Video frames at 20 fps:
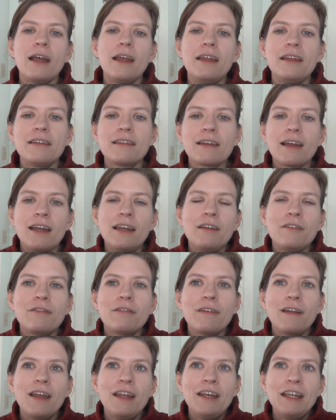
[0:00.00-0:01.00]
is kind
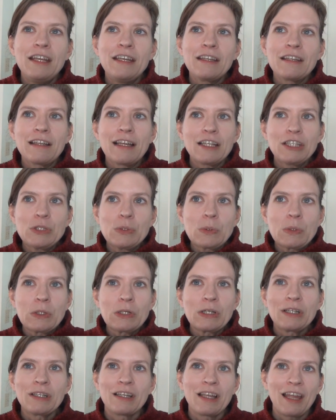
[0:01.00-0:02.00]
of an
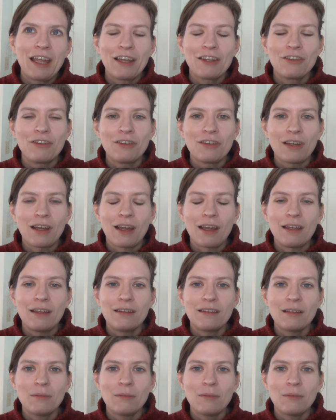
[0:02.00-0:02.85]
intellectual exercise.